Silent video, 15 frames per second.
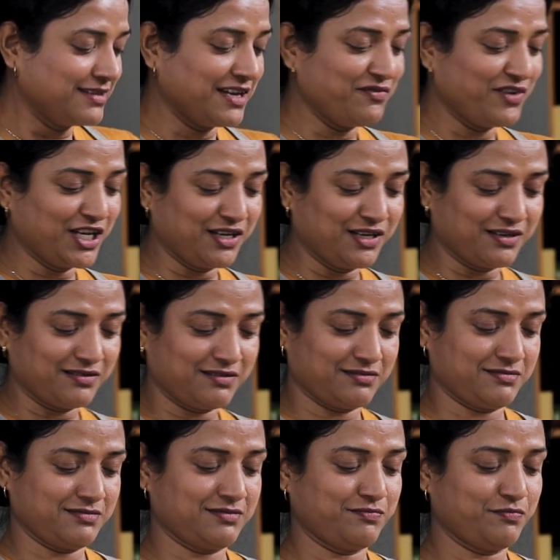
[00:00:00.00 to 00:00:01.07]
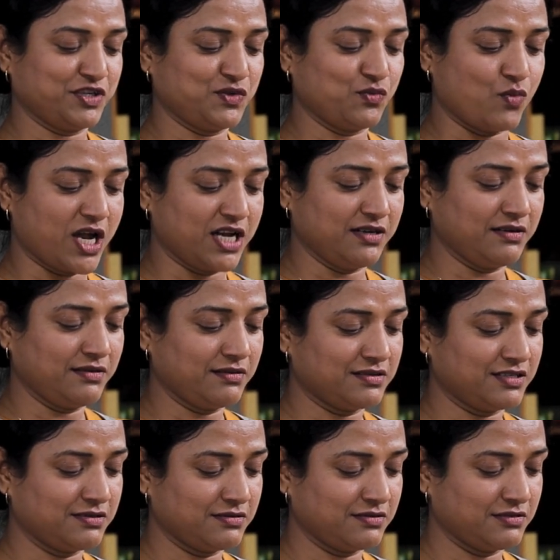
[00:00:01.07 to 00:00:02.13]
Then we'll put 1
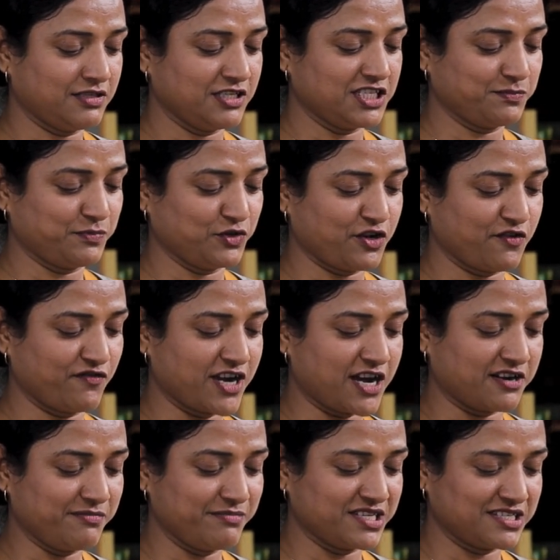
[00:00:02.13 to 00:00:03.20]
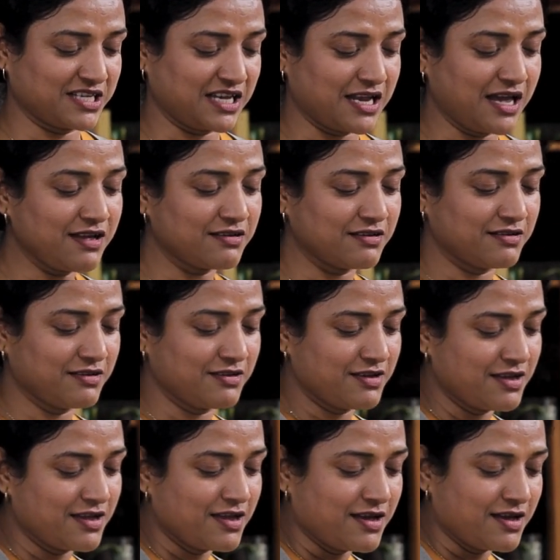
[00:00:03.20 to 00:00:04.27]
teaspoon of garam masala.
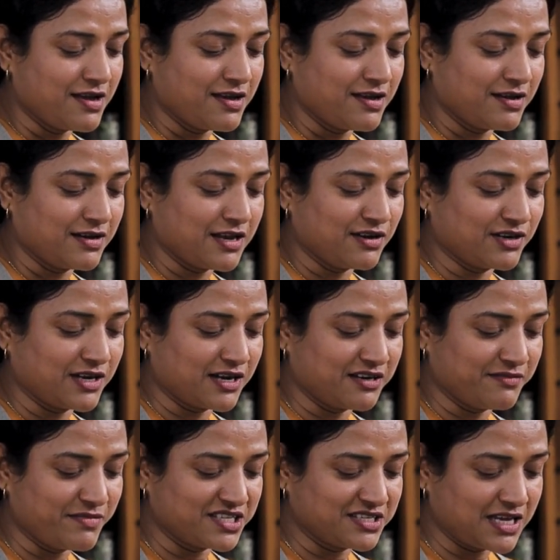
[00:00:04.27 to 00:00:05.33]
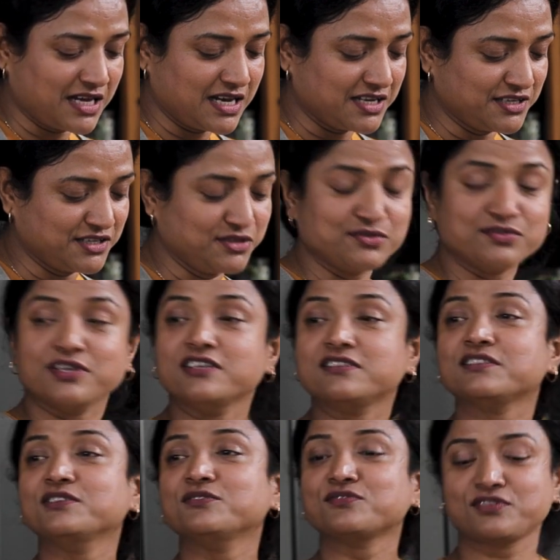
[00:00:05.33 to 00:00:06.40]
Now garam masala
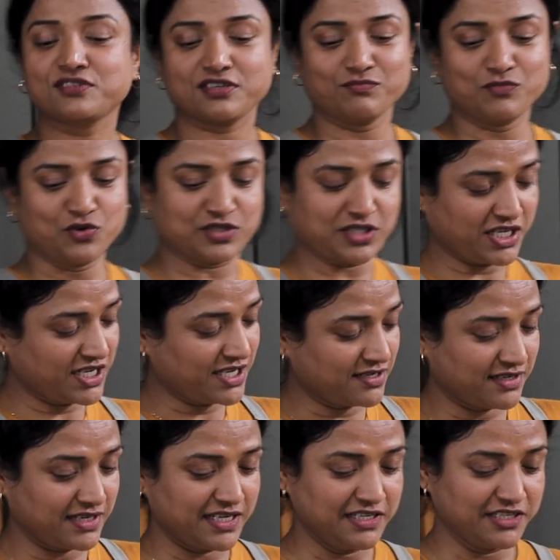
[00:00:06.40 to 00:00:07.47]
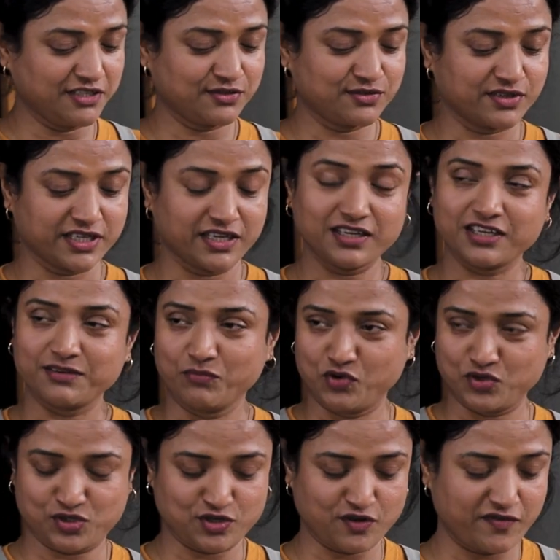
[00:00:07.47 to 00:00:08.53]
is used mostly in Indian cooking in
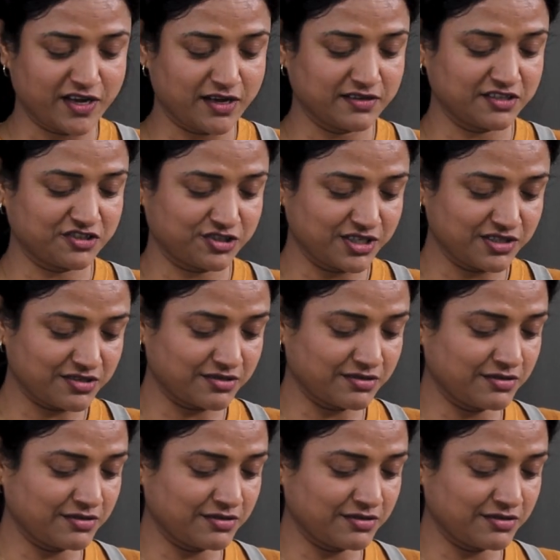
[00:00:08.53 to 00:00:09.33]
most of our dishes.